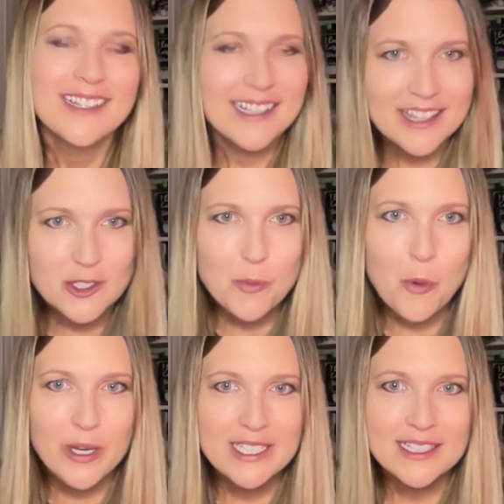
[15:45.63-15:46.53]
There's a
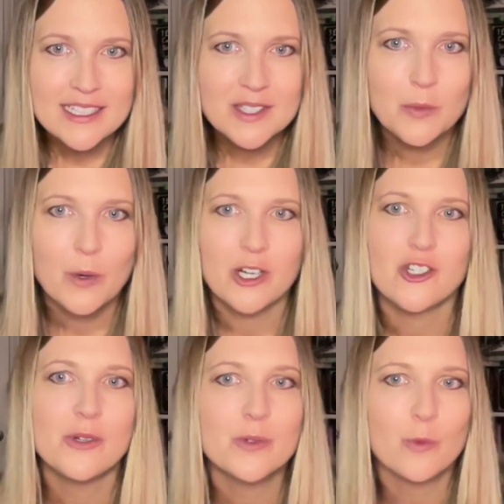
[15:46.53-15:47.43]
point in this where
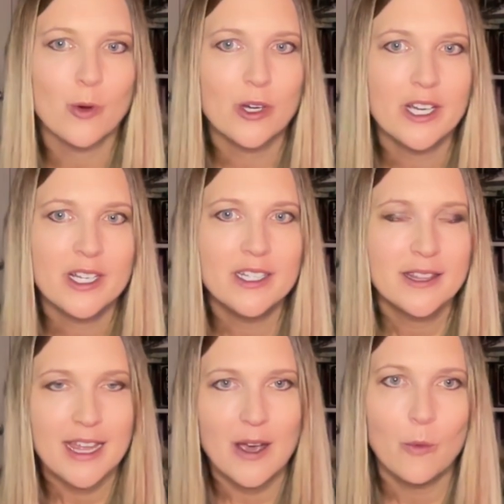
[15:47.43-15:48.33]
she was worried
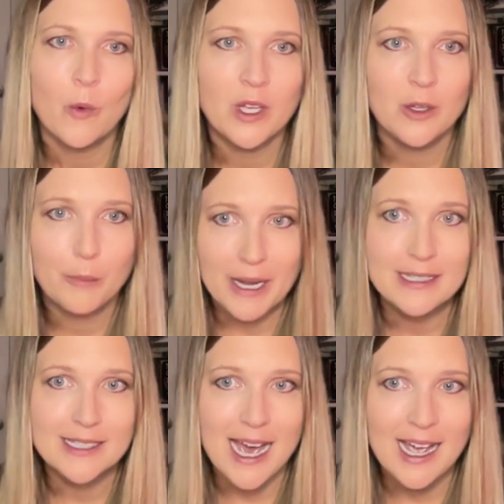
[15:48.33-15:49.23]
that Will
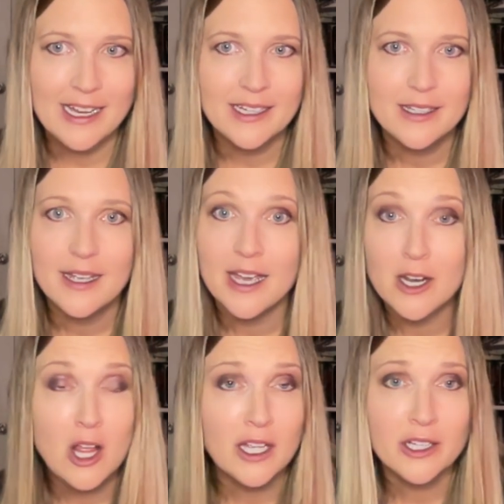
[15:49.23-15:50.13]
might die, and
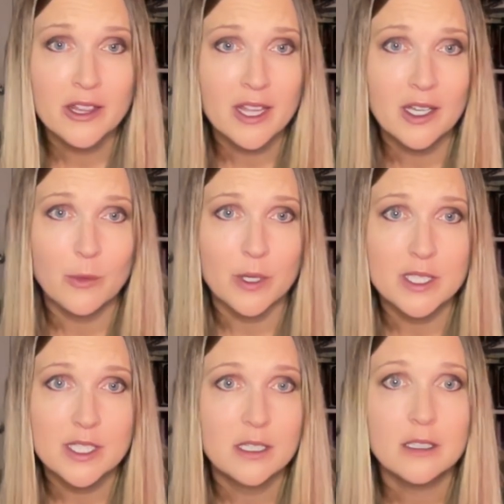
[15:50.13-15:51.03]
all I could think
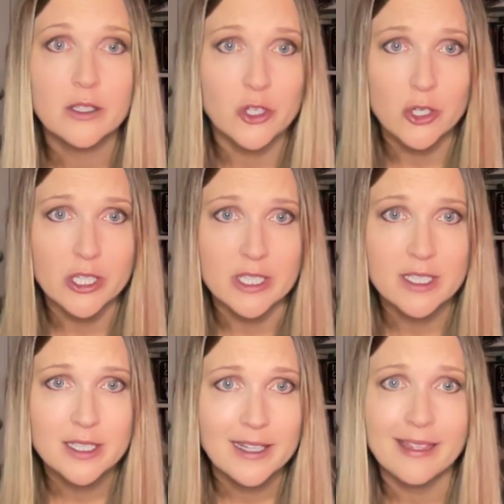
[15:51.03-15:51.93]
was, good,
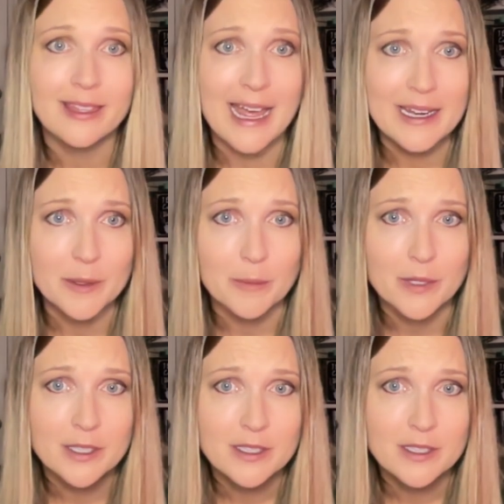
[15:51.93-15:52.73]
let him.